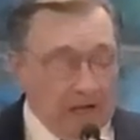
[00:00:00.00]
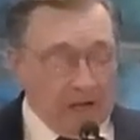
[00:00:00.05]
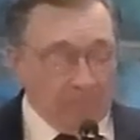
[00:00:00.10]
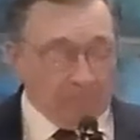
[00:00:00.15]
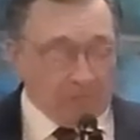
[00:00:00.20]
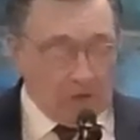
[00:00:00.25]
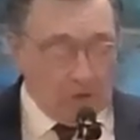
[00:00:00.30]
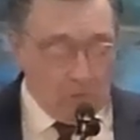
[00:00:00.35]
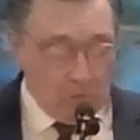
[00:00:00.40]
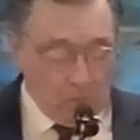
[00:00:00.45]

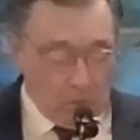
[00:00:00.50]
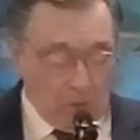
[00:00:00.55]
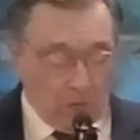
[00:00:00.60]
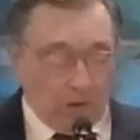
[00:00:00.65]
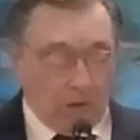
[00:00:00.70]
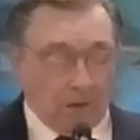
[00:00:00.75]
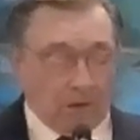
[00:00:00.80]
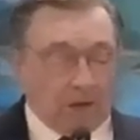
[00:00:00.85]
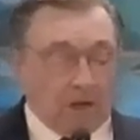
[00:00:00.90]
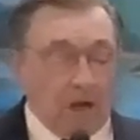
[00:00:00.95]
in the
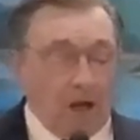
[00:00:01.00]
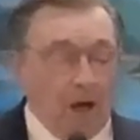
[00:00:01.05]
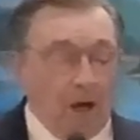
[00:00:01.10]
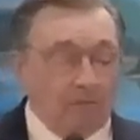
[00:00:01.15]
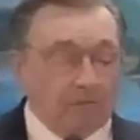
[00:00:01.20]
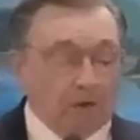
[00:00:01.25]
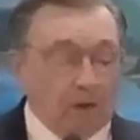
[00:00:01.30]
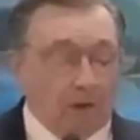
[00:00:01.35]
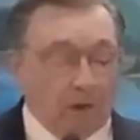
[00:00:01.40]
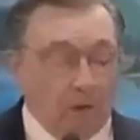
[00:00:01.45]
work
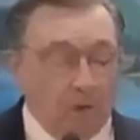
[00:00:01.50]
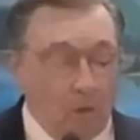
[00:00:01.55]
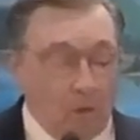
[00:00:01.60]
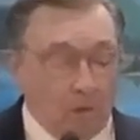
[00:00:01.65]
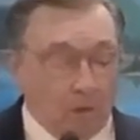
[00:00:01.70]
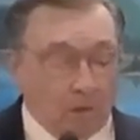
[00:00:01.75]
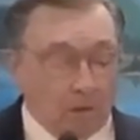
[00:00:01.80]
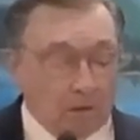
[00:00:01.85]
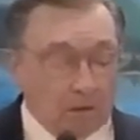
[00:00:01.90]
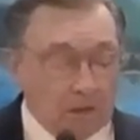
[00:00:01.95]
of the
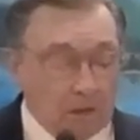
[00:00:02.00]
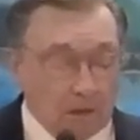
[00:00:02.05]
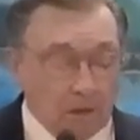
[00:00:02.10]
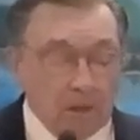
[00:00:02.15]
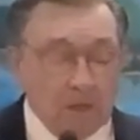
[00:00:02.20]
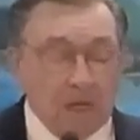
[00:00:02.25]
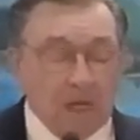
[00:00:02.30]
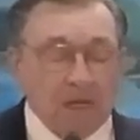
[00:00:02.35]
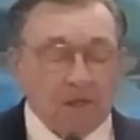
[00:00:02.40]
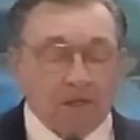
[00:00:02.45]
Lord.
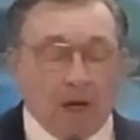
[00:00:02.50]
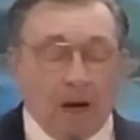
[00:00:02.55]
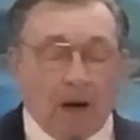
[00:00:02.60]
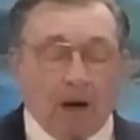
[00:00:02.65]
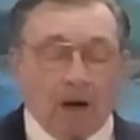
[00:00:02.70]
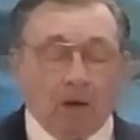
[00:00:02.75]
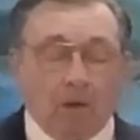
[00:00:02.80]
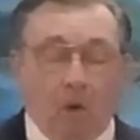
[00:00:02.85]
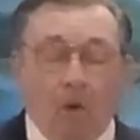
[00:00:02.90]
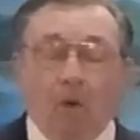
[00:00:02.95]
As
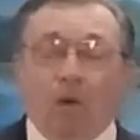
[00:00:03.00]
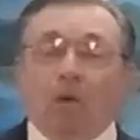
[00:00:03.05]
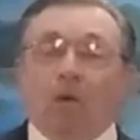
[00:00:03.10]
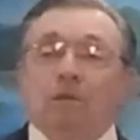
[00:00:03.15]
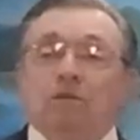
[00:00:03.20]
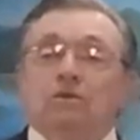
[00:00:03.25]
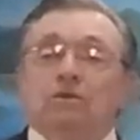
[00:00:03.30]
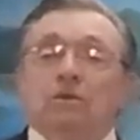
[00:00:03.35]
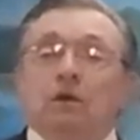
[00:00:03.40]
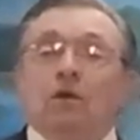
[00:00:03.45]
our
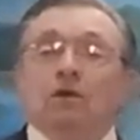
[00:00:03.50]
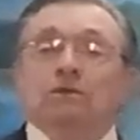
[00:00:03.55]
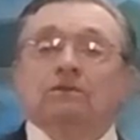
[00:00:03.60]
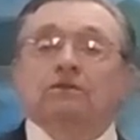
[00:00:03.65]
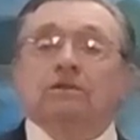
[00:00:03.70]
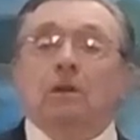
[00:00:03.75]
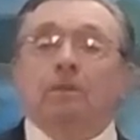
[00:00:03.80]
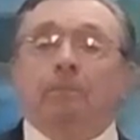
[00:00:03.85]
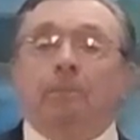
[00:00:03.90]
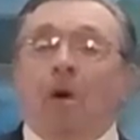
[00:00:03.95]
Lord
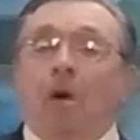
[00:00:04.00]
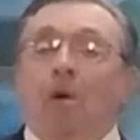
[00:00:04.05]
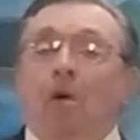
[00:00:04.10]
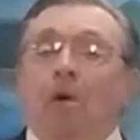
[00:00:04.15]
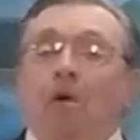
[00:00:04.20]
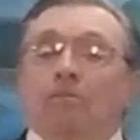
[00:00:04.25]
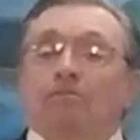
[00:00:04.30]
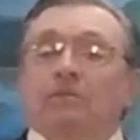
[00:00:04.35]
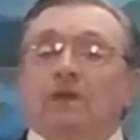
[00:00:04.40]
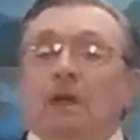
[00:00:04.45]
looked
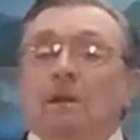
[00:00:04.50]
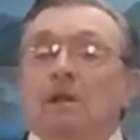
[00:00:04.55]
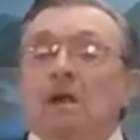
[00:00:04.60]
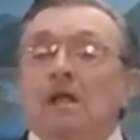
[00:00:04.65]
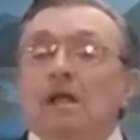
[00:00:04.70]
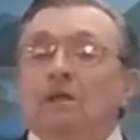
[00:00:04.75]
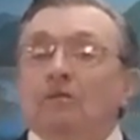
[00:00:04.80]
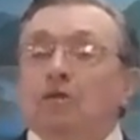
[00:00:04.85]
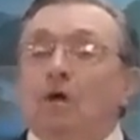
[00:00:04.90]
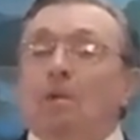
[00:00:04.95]
upon
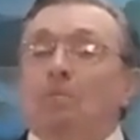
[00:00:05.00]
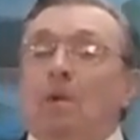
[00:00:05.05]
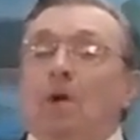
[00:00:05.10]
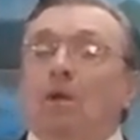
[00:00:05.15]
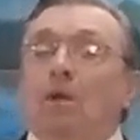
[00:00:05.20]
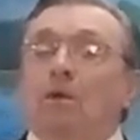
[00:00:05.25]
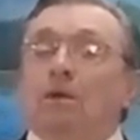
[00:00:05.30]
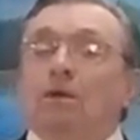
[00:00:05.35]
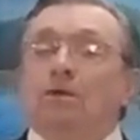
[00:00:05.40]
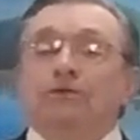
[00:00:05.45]
the
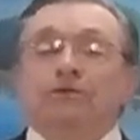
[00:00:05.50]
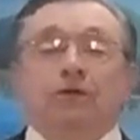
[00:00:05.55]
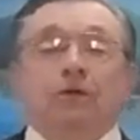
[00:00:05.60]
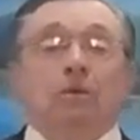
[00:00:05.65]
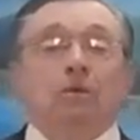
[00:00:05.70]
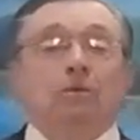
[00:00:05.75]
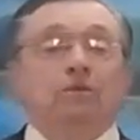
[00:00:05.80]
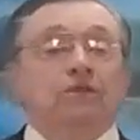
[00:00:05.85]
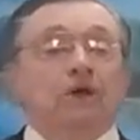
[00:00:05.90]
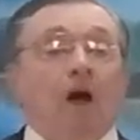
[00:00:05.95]

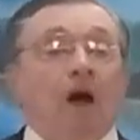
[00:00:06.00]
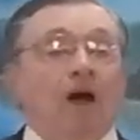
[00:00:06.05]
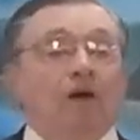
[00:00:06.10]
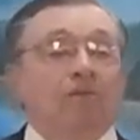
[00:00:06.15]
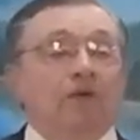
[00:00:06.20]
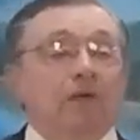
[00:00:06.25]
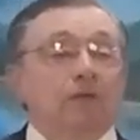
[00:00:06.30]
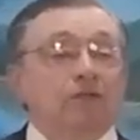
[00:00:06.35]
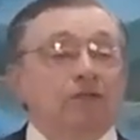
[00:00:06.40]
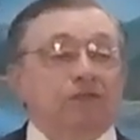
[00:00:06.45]
multitudes
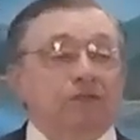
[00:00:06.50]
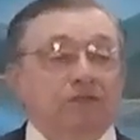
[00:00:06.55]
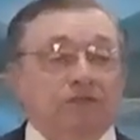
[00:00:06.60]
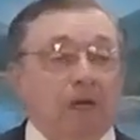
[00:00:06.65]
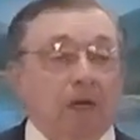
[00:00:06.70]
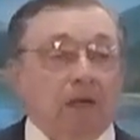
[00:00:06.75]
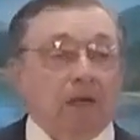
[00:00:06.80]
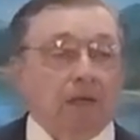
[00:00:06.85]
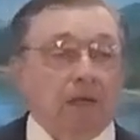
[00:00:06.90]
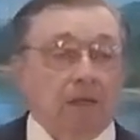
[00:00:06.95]
of his
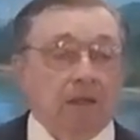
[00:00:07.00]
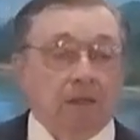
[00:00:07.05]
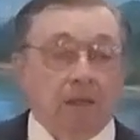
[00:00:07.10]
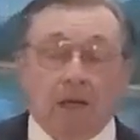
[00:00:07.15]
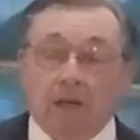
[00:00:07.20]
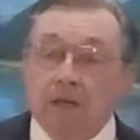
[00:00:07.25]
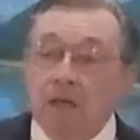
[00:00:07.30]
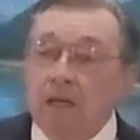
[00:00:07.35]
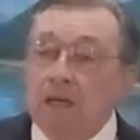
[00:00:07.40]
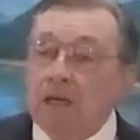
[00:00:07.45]

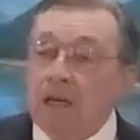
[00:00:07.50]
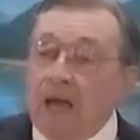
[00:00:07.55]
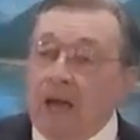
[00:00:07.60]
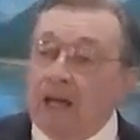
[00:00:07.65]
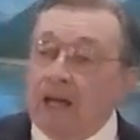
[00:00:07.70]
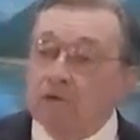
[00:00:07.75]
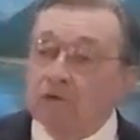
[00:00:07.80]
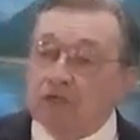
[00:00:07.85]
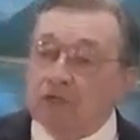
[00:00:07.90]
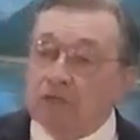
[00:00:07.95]
day
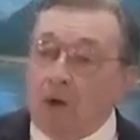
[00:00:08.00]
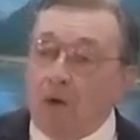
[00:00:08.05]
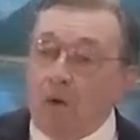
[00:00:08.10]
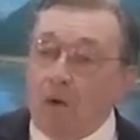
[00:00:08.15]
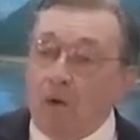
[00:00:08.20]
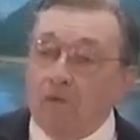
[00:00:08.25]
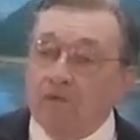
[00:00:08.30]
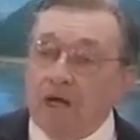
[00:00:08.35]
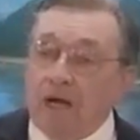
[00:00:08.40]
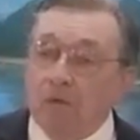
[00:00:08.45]
and
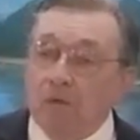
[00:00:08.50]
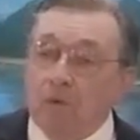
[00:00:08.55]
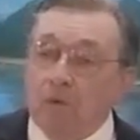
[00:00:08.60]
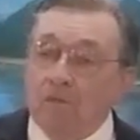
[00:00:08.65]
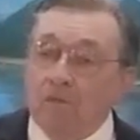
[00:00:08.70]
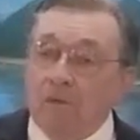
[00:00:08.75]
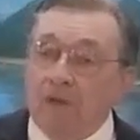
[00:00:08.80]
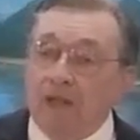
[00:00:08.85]
saw they were